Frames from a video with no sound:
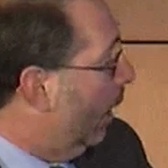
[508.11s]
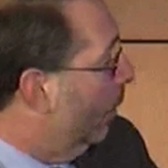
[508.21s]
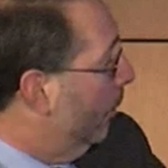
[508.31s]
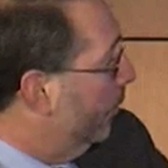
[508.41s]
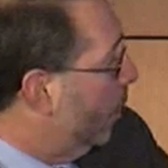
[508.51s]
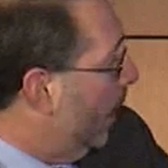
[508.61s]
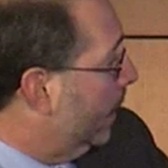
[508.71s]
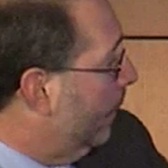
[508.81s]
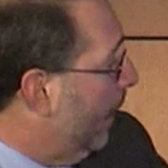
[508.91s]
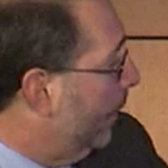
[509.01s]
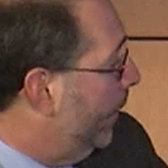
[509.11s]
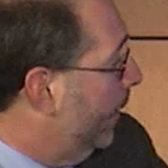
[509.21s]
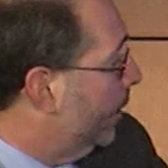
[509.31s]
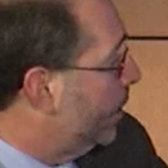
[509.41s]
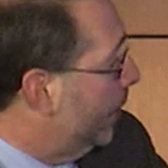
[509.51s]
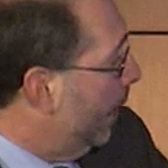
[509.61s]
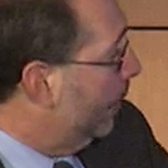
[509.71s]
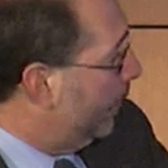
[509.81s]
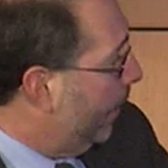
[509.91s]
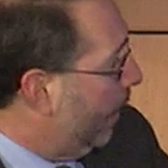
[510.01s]
We've talked about this. The
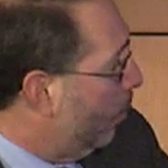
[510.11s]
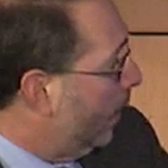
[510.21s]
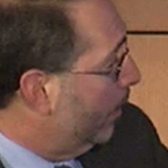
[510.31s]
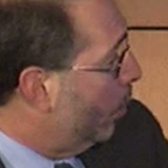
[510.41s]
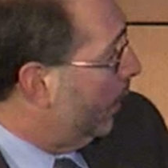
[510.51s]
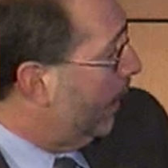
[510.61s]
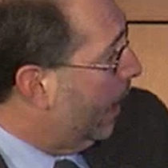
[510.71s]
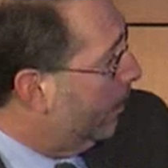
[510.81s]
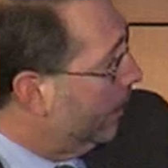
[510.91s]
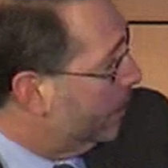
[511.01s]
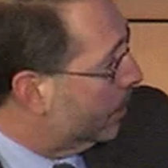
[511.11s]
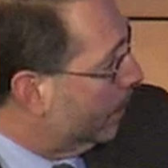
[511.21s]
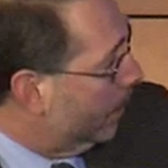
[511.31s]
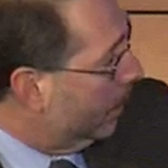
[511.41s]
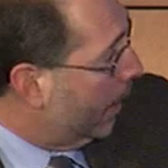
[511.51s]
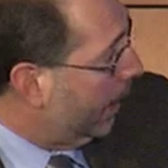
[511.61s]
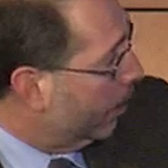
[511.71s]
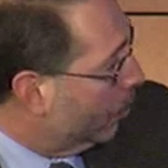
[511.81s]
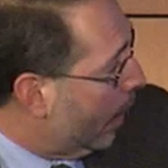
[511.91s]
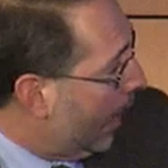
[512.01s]
other thing I want to point out is, like
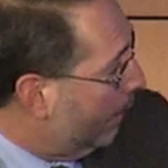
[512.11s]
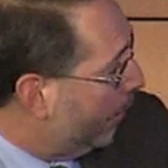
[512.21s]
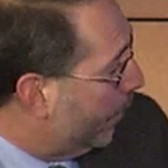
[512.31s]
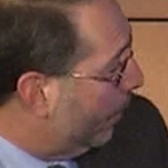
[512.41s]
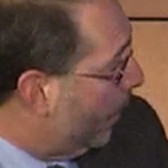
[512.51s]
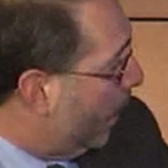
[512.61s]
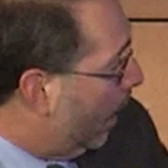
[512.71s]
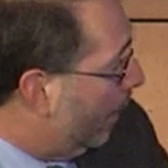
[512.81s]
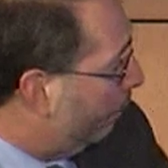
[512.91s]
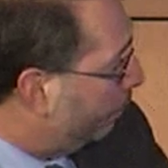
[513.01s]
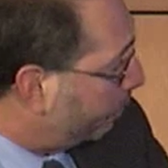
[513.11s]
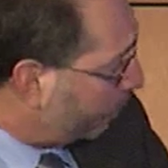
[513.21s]
Rob from